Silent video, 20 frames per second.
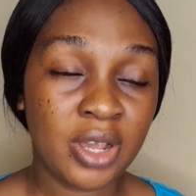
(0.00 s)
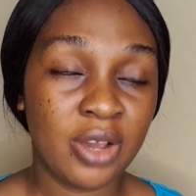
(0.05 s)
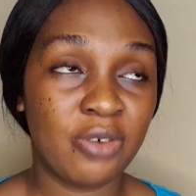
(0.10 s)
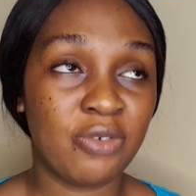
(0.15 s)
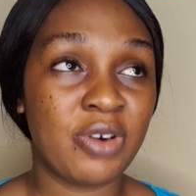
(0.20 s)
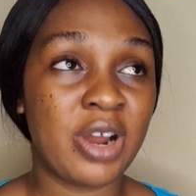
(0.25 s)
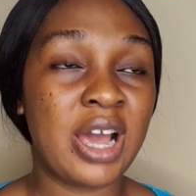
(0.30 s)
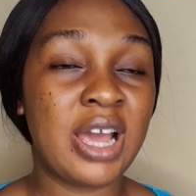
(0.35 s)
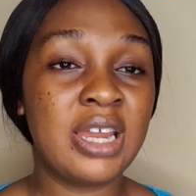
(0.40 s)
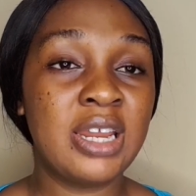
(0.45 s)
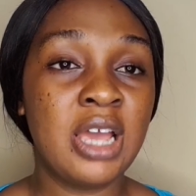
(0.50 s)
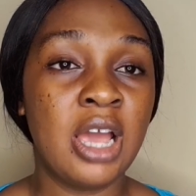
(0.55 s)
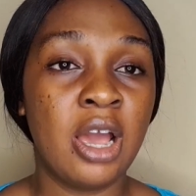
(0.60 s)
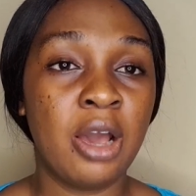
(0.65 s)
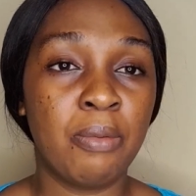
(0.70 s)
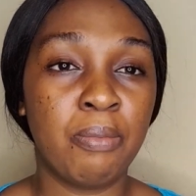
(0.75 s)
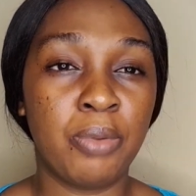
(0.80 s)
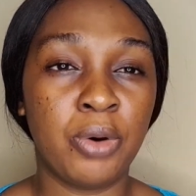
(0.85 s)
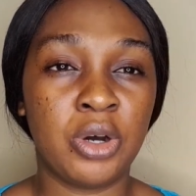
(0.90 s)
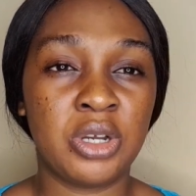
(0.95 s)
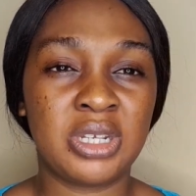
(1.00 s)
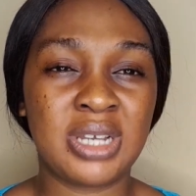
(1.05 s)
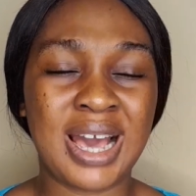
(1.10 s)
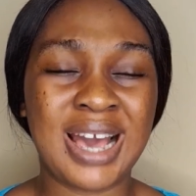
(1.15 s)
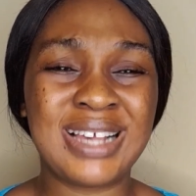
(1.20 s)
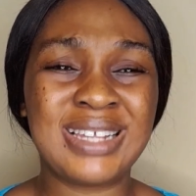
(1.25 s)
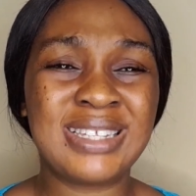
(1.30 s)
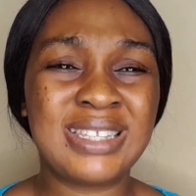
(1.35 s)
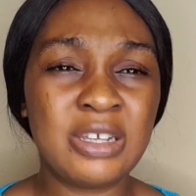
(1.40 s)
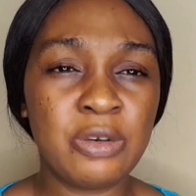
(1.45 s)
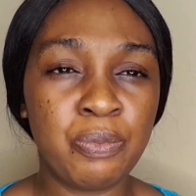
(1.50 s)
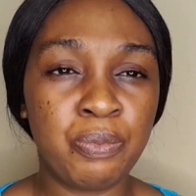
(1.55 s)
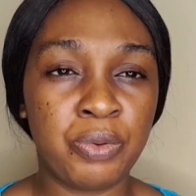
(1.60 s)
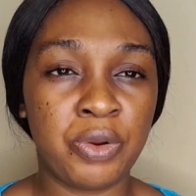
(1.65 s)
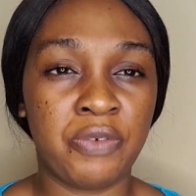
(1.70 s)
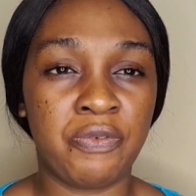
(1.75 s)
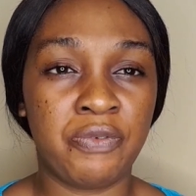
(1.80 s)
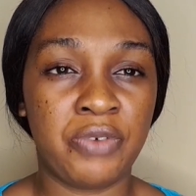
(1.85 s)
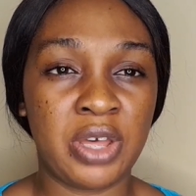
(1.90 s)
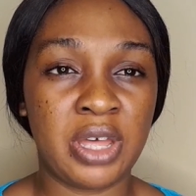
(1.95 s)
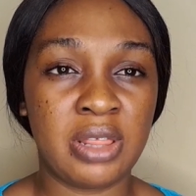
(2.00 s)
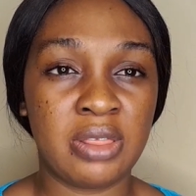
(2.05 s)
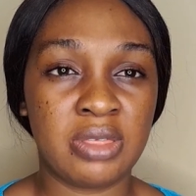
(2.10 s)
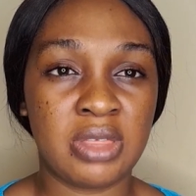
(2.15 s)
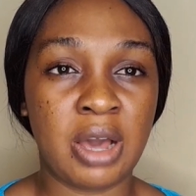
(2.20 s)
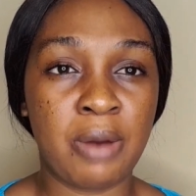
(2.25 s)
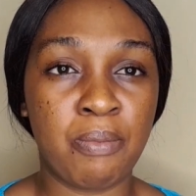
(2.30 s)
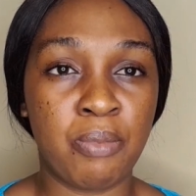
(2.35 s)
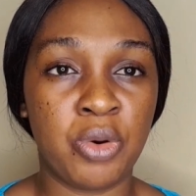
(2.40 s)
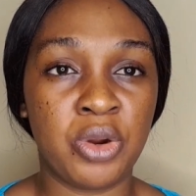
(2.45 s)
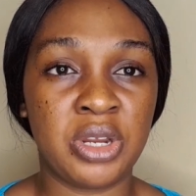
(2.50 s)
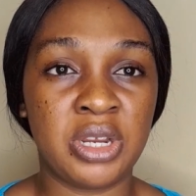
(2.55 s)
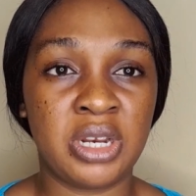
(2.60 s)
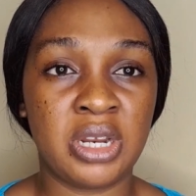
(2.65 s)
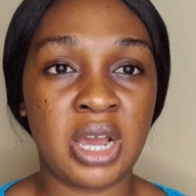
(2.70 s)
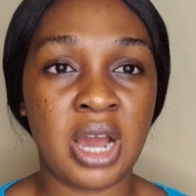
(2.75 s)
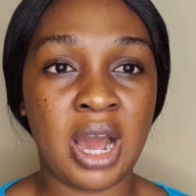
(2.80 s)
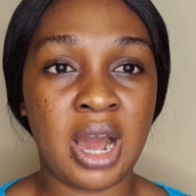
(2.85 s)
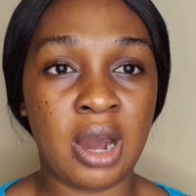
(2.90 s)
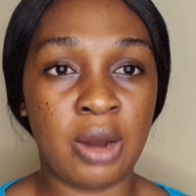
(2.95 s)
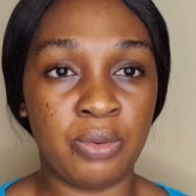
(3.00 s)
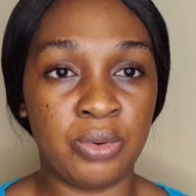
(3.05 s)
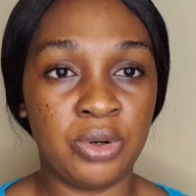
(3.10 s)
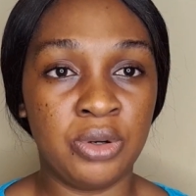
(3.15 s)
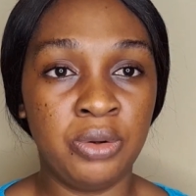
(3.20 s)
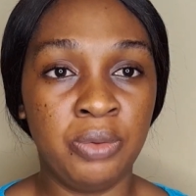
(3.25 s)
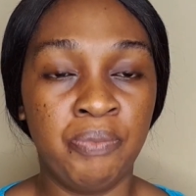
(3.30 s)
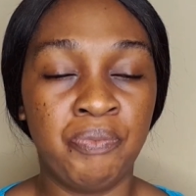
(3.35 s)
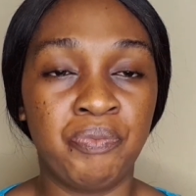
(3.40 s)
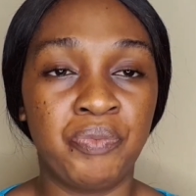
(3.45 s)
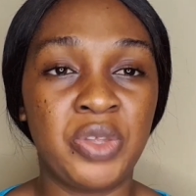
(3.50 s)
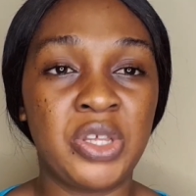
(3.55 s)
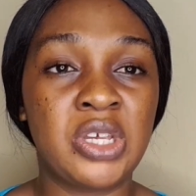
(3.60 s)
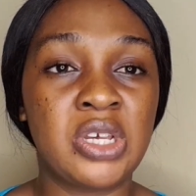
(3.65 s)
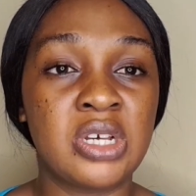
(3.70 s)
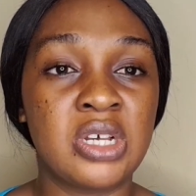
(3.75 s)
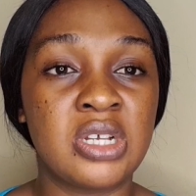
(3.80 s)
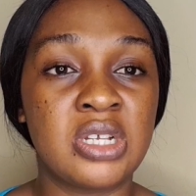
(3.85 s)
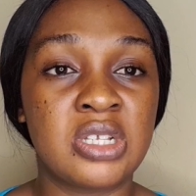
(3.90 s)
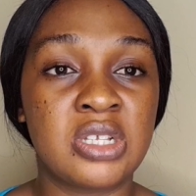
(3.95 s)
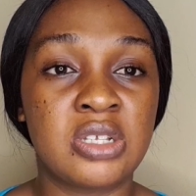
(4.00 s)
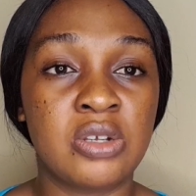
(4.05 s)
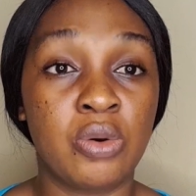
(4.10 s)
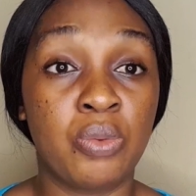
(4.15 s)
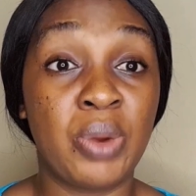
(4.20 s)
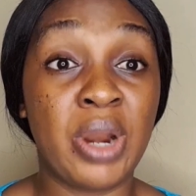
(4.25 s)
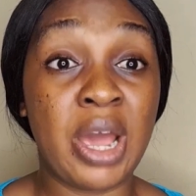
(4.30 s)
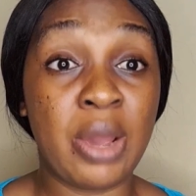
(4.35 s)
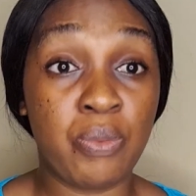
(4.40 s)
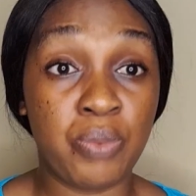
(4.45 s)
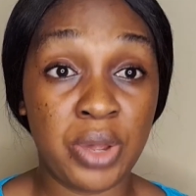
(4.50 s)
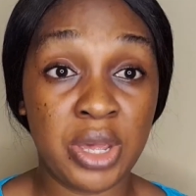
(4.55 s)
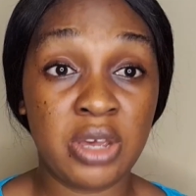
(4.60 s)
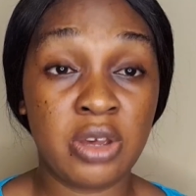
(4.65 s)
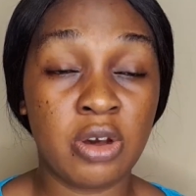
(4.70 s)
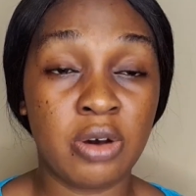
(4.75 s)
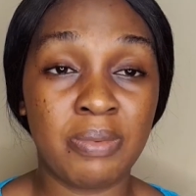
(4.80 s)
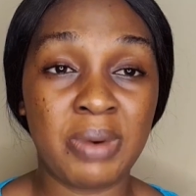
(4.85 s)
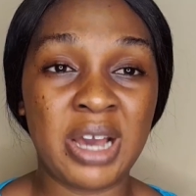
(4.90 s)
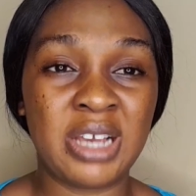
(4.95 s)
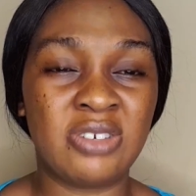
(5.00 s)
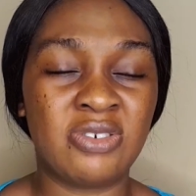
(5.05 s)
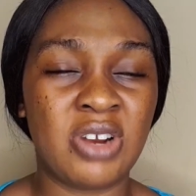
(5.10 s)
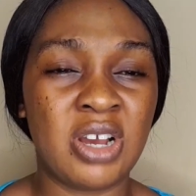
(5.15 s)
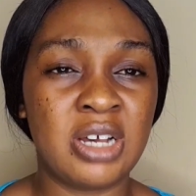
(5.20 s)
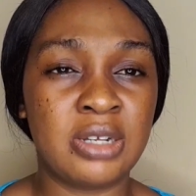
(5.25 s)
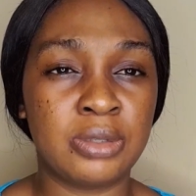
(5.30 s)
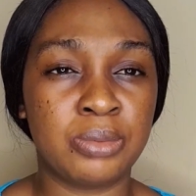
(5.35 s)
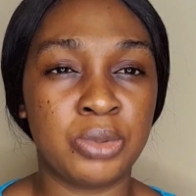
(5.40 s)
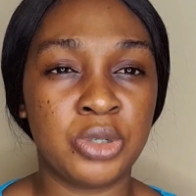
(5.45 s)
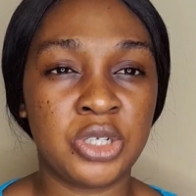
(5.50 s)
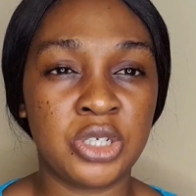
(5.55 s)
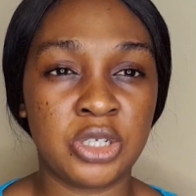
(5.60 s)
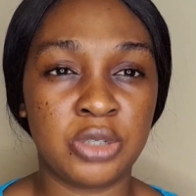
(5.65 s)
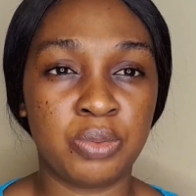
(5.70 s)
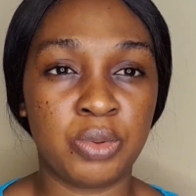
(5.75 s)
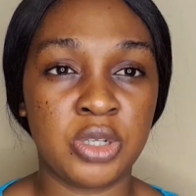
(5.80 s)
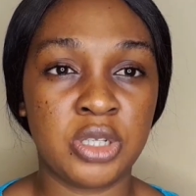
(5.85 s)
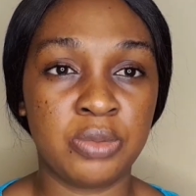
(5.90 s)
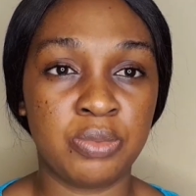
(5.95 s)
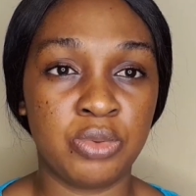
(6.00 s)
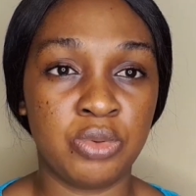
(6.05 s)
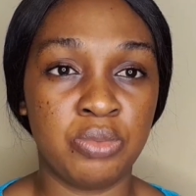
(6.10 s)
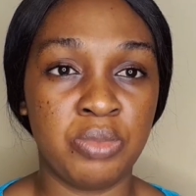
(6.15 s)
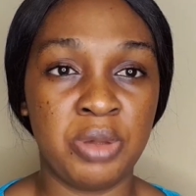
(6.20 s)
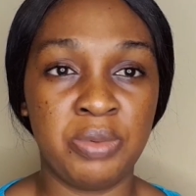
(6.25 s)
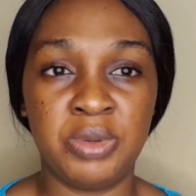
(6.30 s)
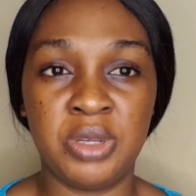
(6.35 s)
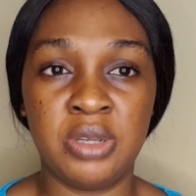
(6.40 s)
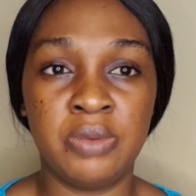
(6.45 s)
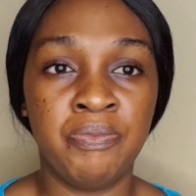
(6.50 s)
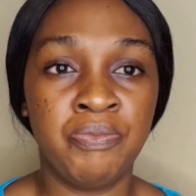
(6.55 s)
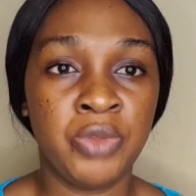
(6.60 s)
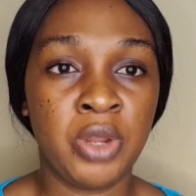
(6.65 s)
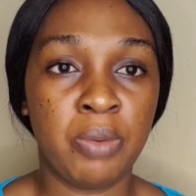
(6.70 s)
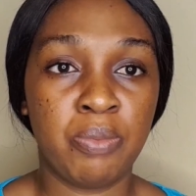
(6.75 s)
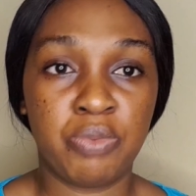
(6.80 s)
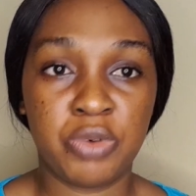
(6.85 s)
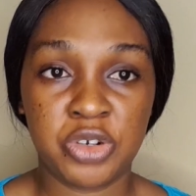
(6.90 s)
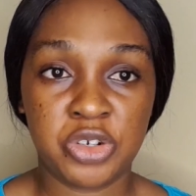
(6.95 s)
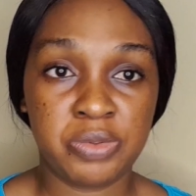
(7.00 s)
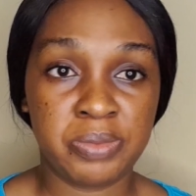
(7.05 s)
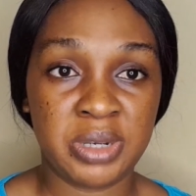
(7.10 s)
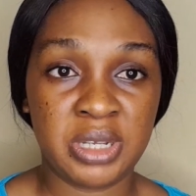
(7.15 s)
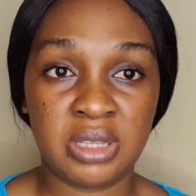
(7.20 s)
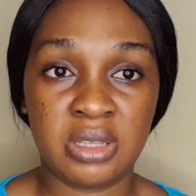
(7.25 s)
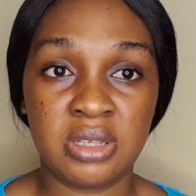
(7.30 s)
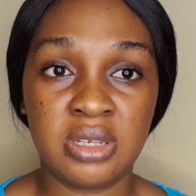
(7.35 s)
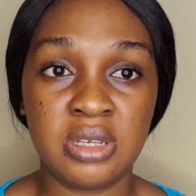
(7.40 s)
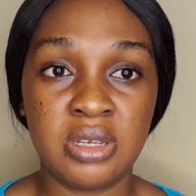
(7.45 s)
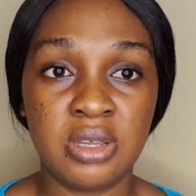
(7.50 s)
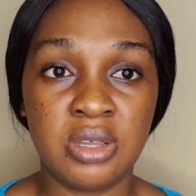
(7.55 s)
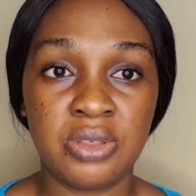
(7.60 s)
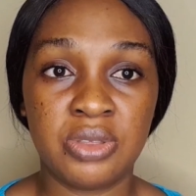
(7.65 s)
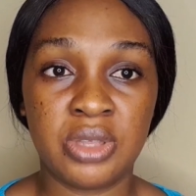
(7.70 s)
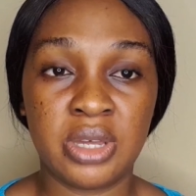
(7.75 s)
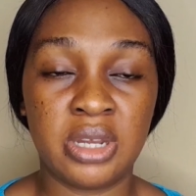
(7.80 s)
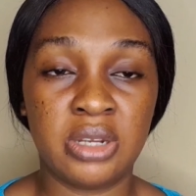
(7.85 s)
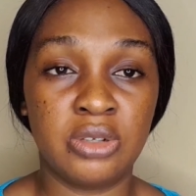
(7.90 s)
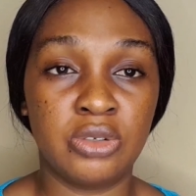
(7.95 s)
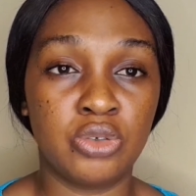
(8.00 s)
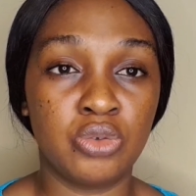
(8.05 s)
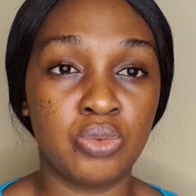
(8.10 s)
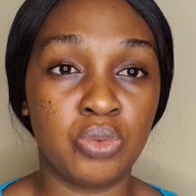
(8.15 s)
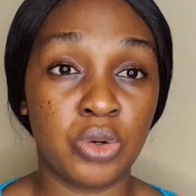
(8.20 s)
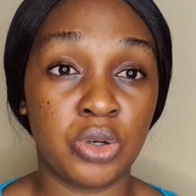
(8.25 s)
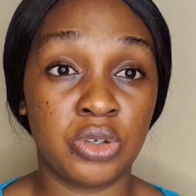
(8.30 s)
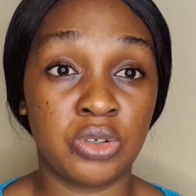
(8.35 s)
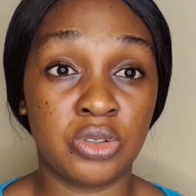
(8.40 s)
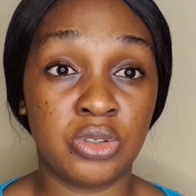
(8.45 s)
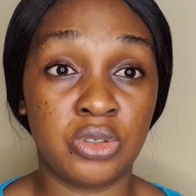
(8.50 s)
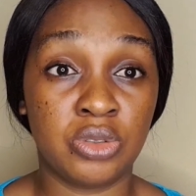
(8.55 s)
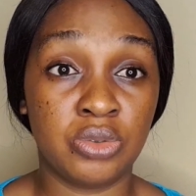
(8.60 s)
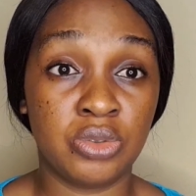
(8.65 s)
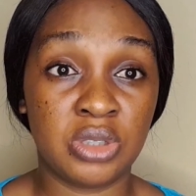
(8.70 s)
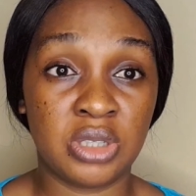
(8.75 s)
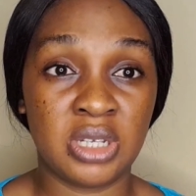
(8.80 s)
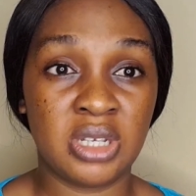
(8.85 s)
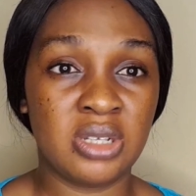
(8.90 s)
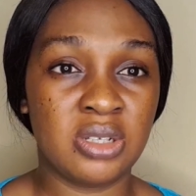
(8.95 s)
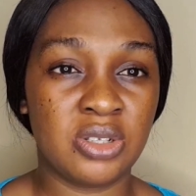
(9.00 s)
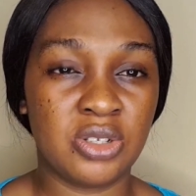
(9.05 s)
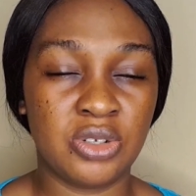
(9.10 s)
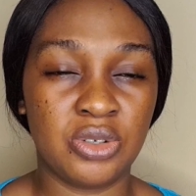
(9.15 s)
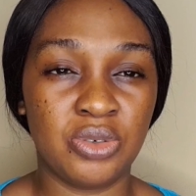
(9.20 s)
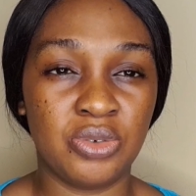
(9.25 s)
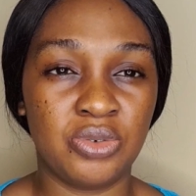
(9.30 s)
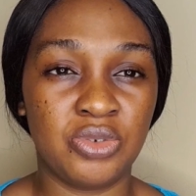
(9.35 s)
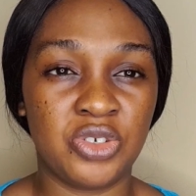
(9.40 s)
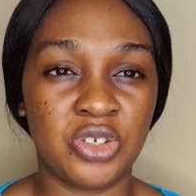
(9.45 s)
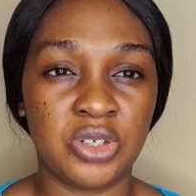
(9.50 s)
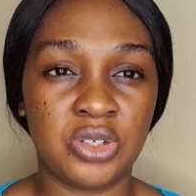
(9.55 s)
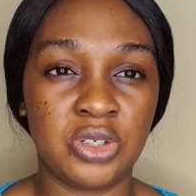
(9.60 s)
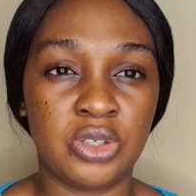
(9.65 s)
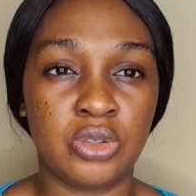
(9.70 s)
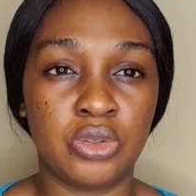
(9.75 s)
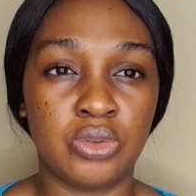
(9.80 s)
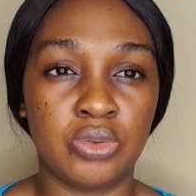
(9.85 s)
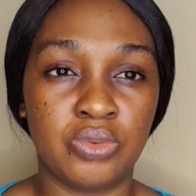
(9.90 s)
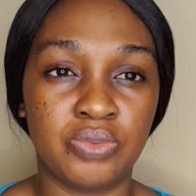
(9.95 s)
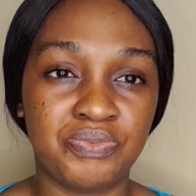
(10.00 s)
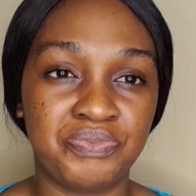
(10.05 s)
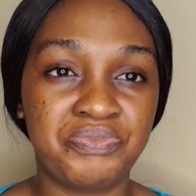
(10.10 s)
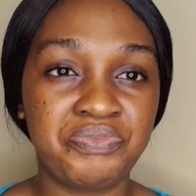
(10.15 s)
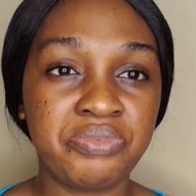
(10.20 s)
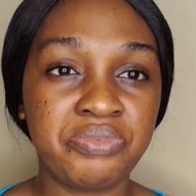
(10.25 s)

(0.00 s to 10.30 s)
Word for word: right but i still prefer that morning hour because when i wake up i try as much as possible maybe brush my teeth and do one or two things you know just to